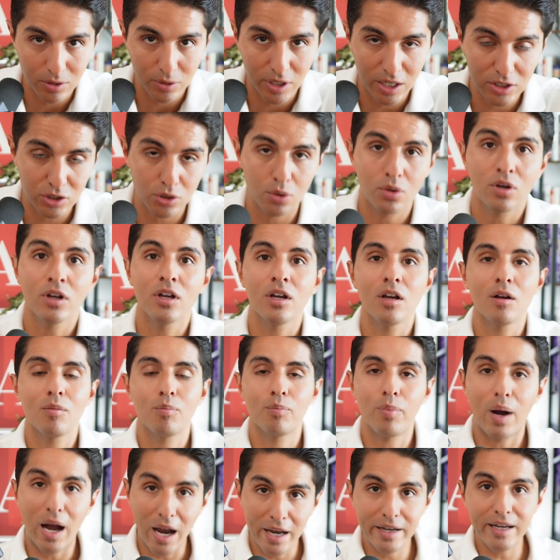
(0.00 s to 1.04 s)
Okay, so
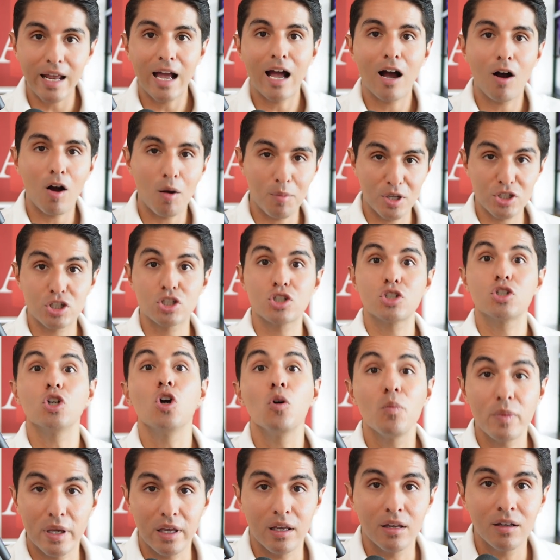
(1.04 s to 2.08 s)
by now, I'm
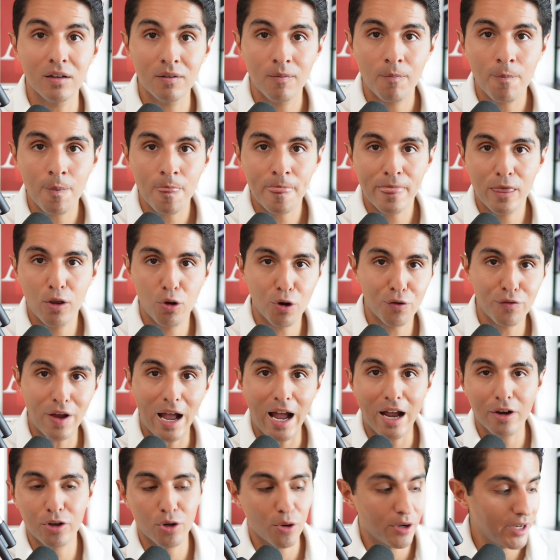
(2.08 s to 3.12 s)
assuming you
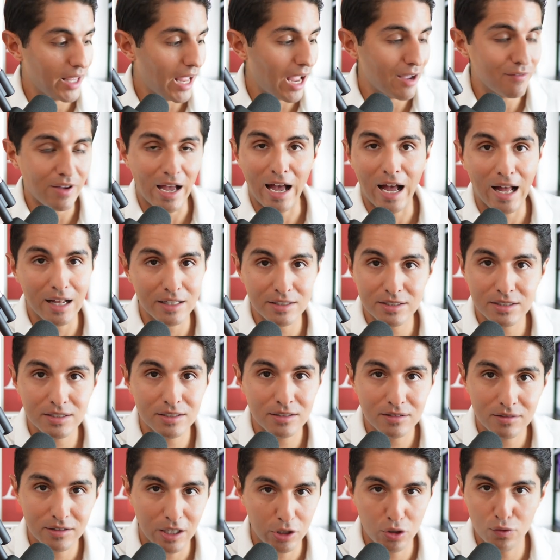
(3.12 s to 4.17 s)
already have
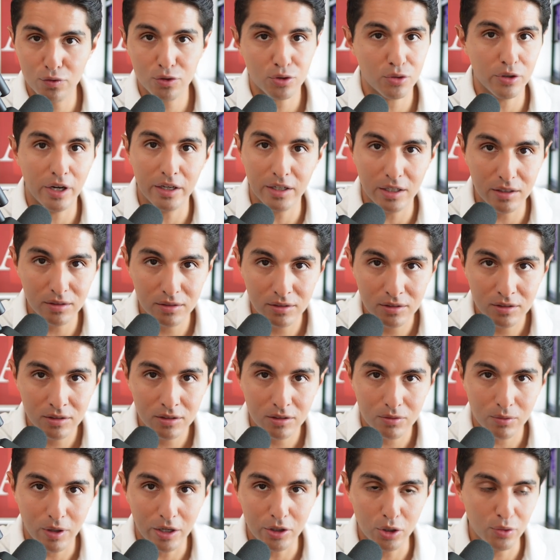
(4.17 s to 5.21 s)
ads that you've created,
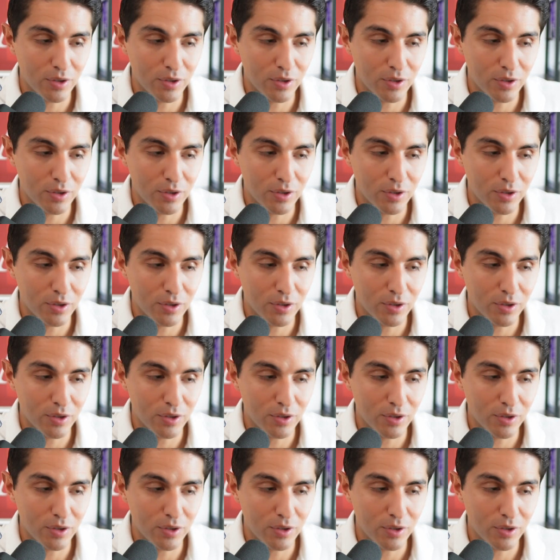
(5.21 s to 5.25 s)
right?